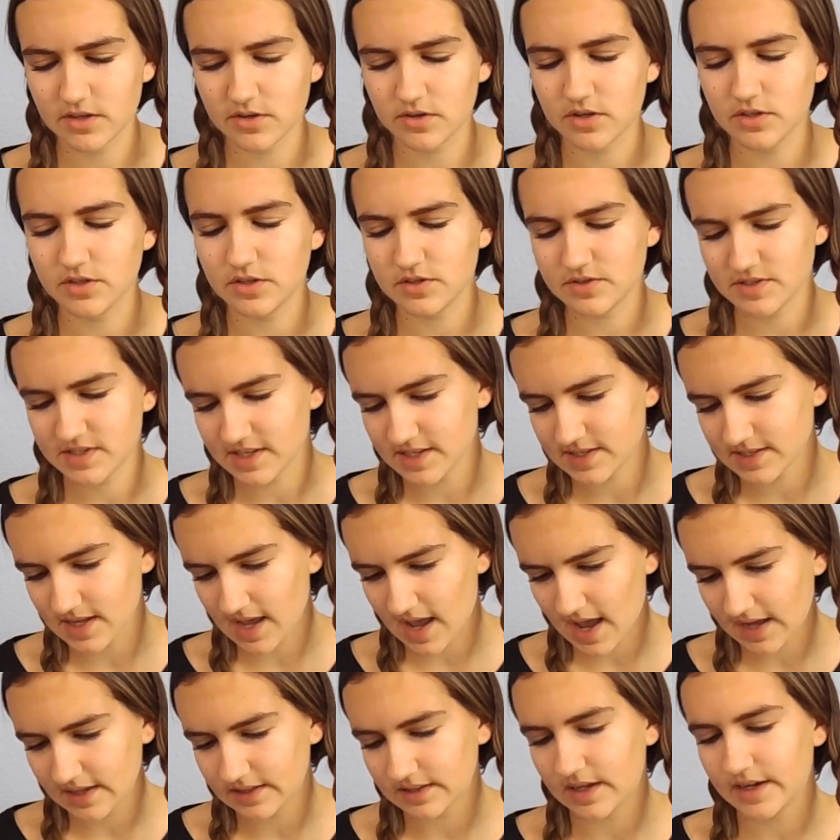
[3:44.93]
You could use it as a
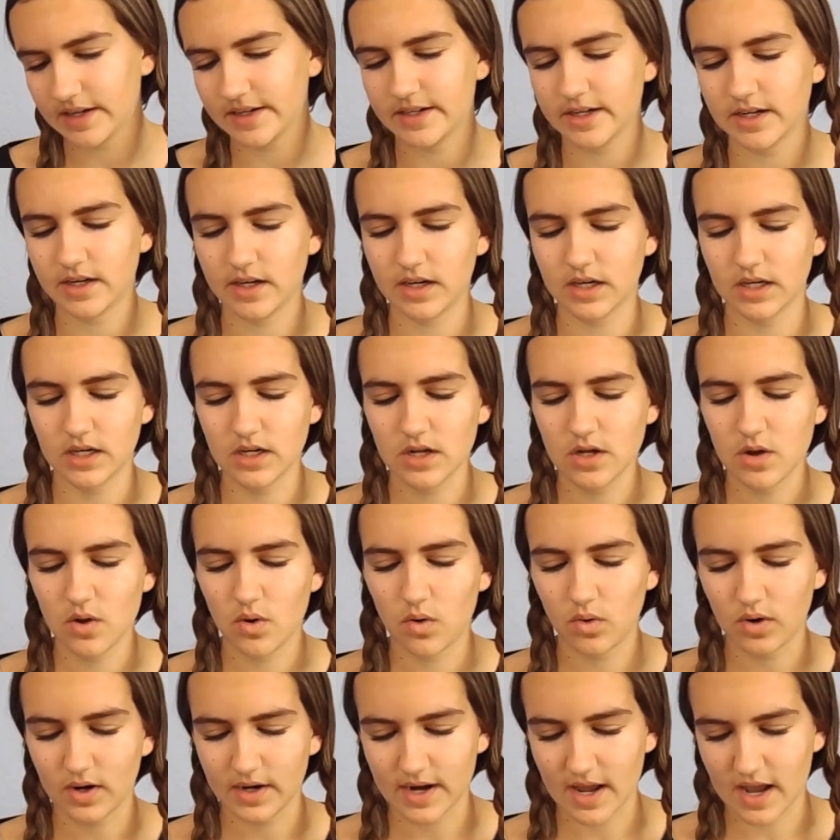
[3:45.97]
highlighter
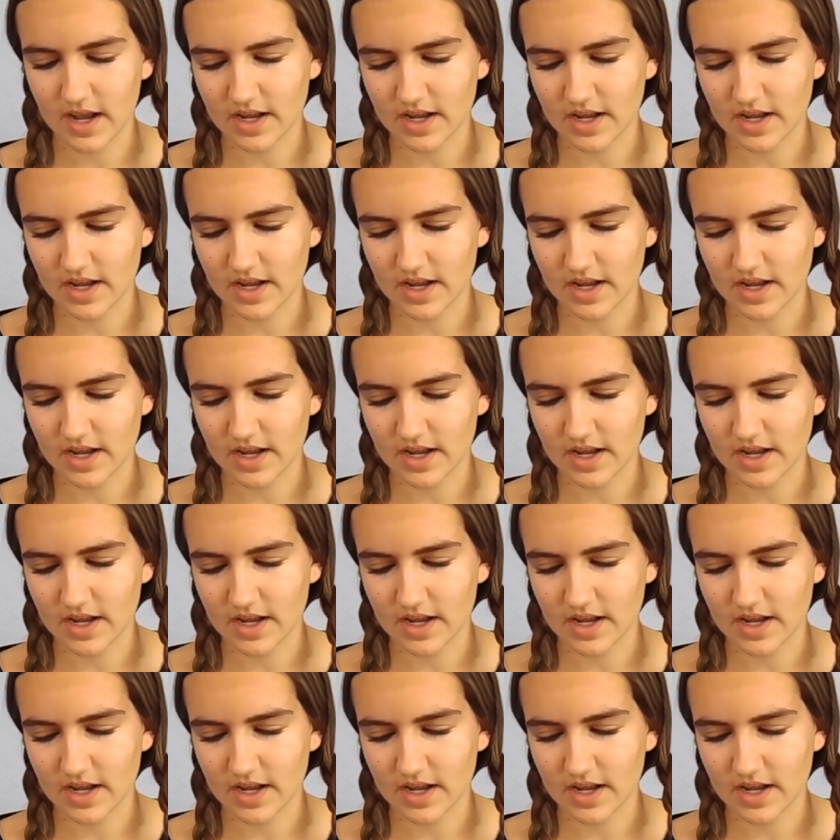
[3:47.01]
or an